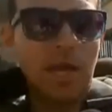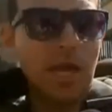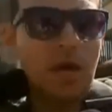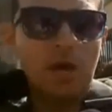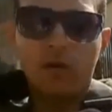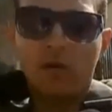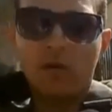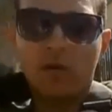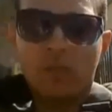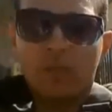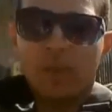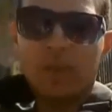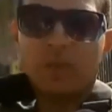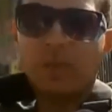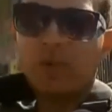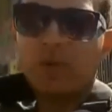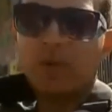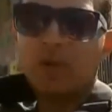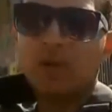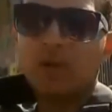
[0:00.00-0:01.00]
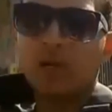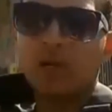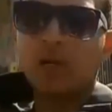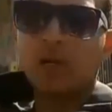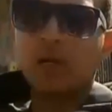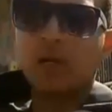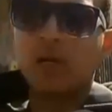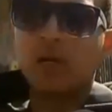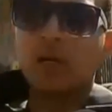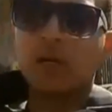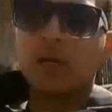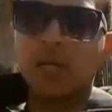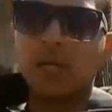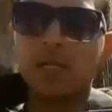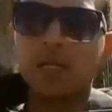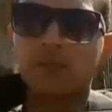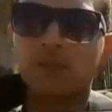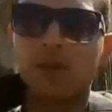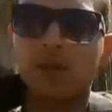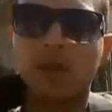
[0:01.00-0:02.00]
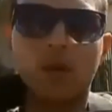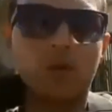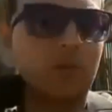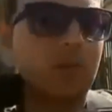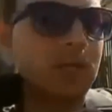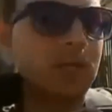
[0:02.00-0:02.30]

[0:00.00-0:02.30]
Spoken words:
Our people in Israel are